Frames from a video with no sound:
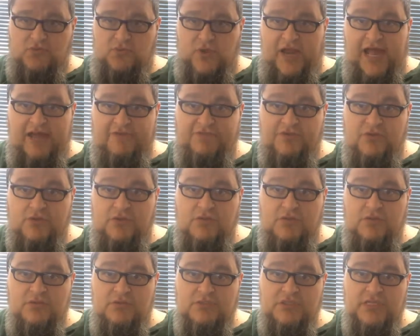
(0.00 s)

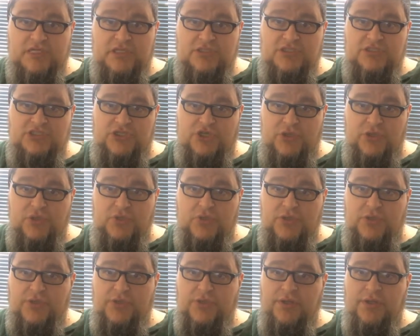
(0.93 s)
raffle
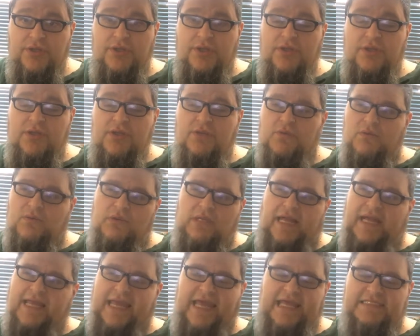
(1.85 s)
soon. Well,
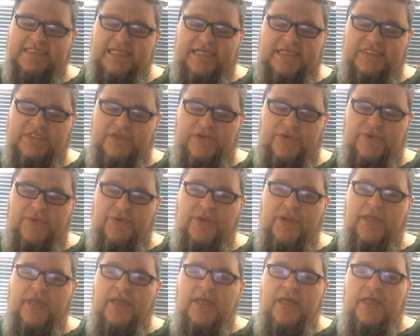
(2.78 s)
I can't say soon
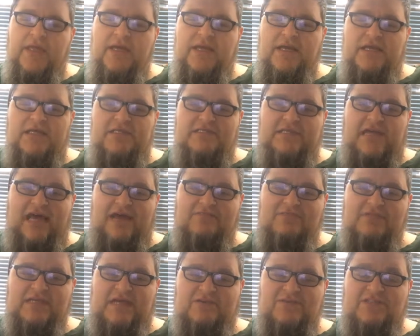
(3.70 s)
because
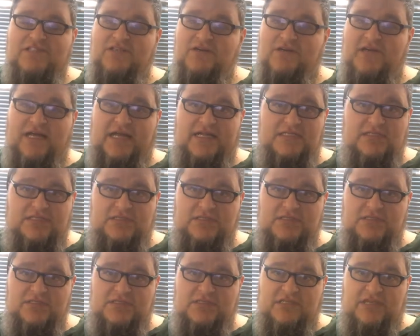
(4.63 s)
I've, I've still got
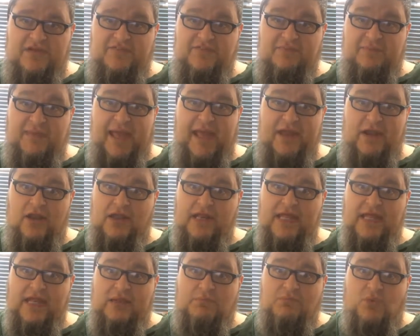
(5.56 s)
stuff to paint
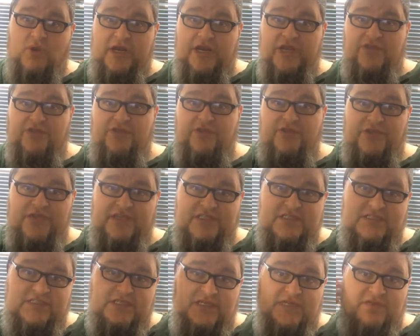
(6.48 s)
on in. I'm working through
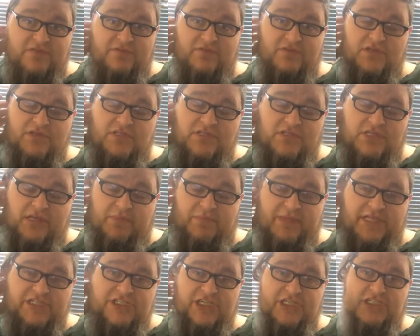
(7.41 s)
this
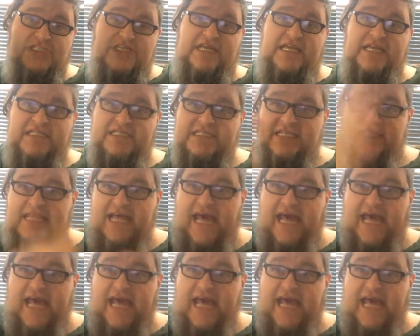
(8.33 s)
commission to get to